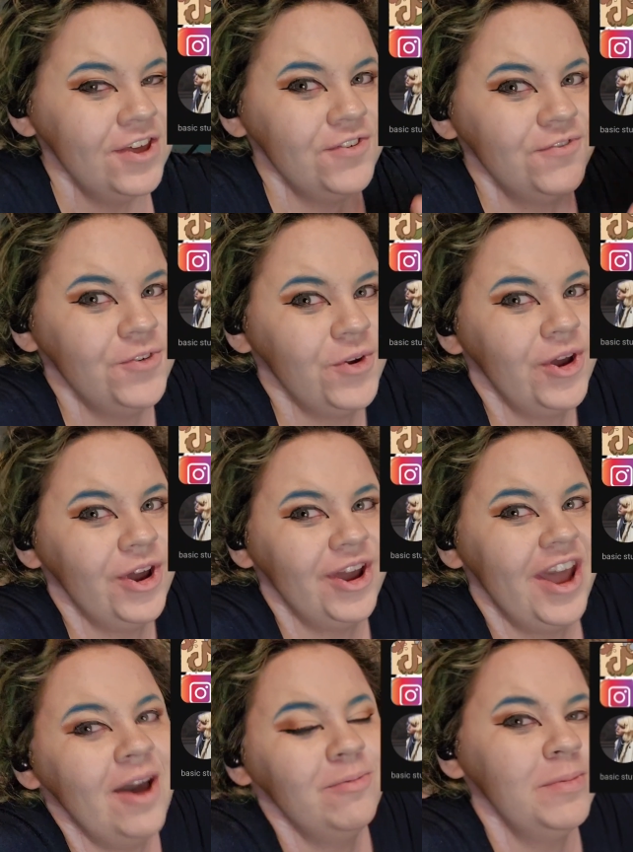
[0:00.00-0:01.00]
for
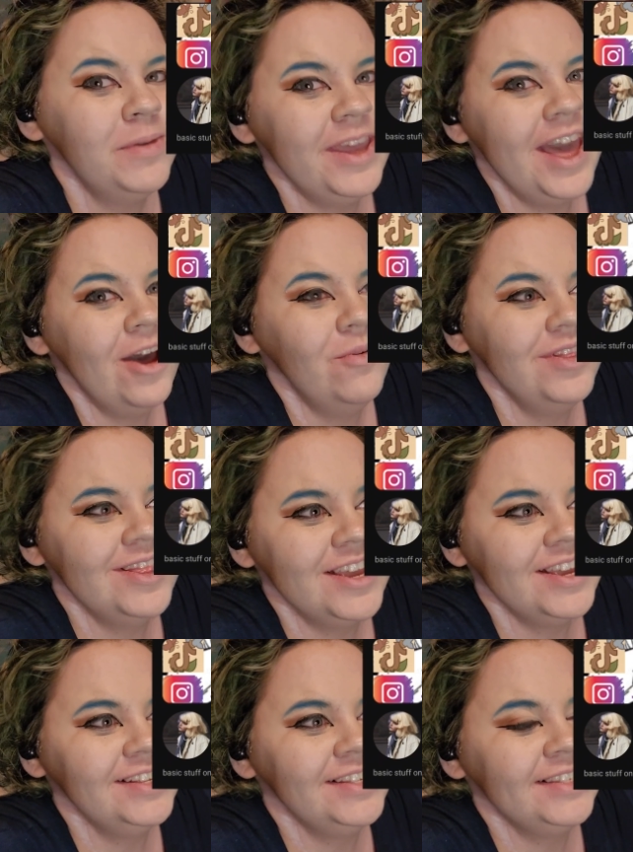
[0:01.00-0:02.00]
helping me out with
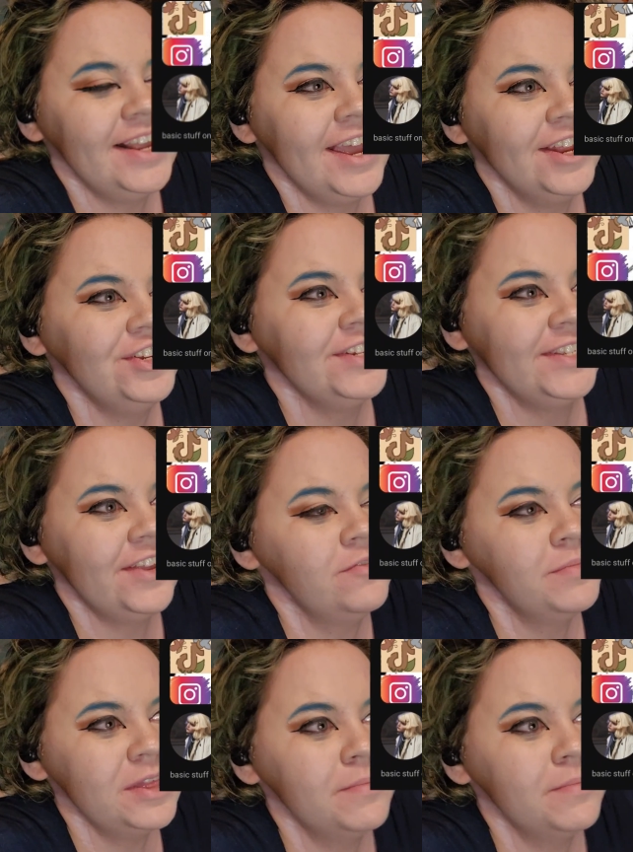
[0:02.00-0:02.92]
this and just giving me the